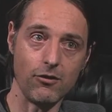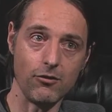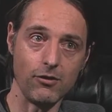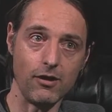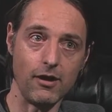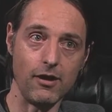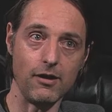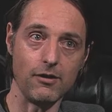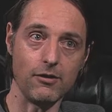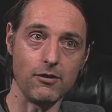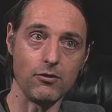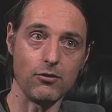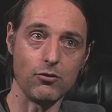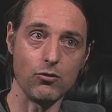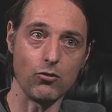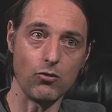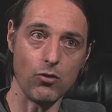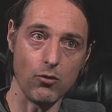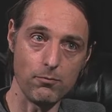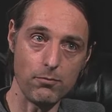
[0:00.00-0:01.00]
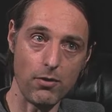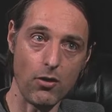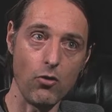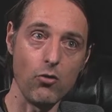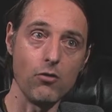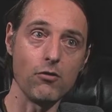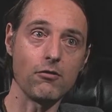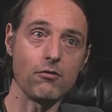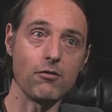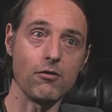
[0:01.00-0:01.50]
you need to
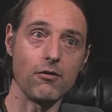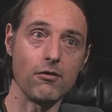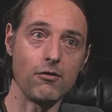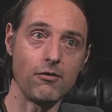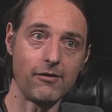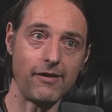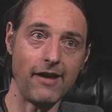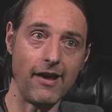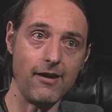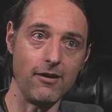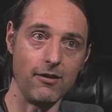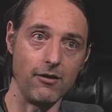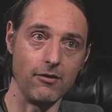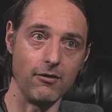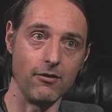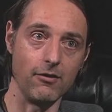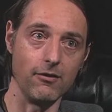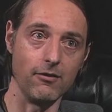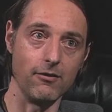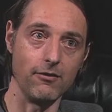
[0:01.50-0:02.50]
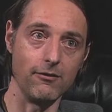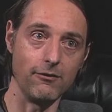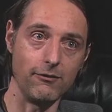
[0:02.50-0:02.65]
compose scalar